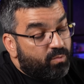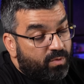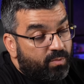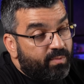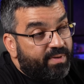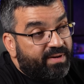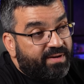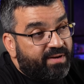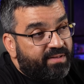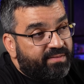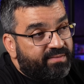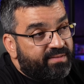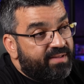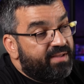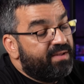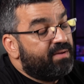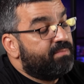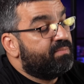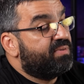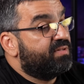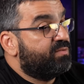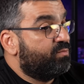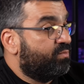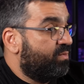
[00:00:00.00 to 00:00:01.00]
we were not
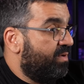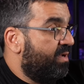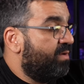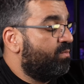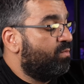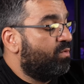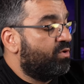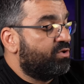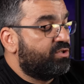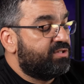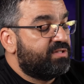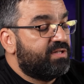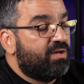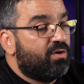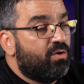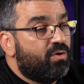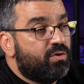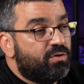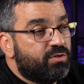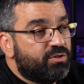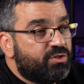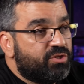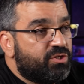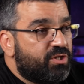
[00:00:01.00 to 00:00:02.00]
there, but we, I watched the
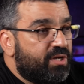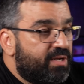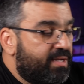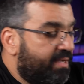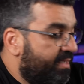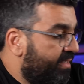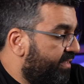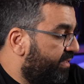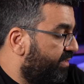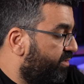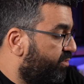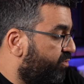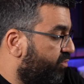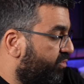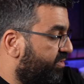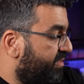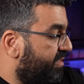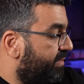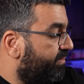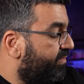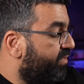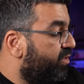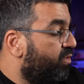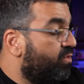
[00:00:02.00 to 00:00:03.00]
launch, I took
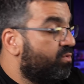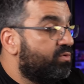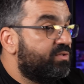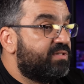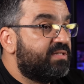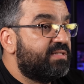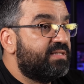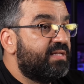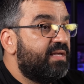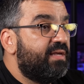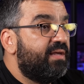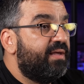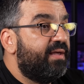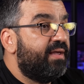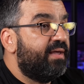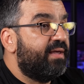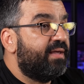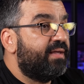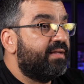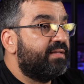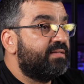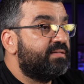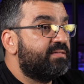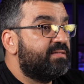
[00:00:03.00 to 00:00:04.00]
some notes,
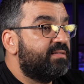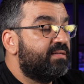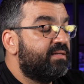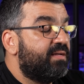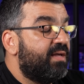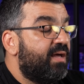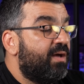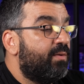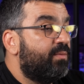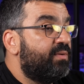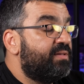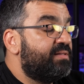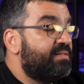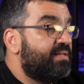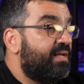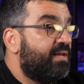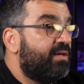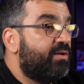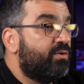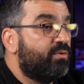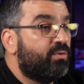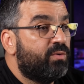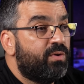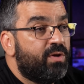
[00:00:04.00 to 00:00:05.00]
and I will
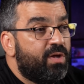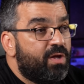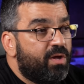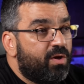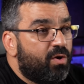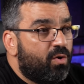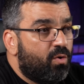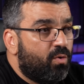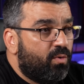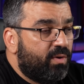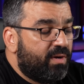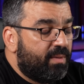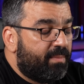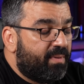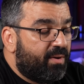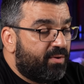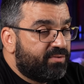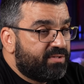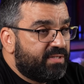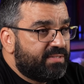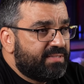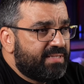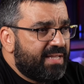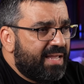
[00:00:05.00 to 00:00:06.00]
tell you all
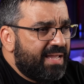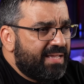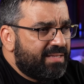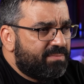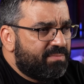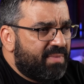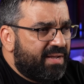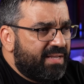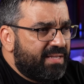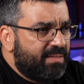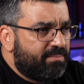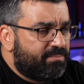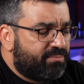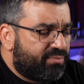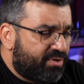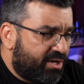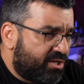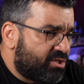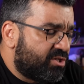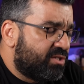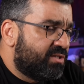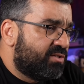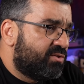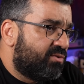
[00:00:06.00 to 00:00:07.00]
about it and my
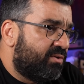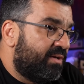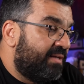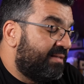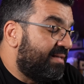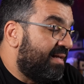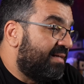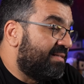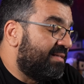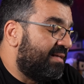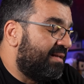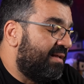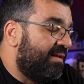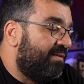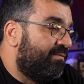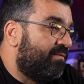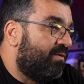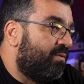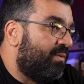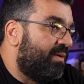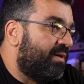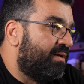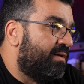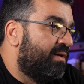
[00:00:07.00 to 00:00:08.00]
impressions on it as an
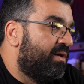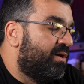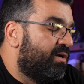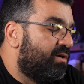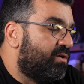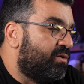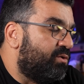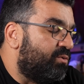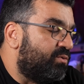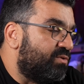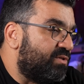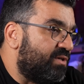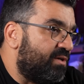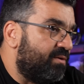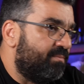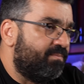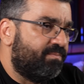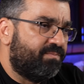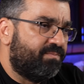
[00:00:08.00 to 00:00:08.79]
Alpha 1 user.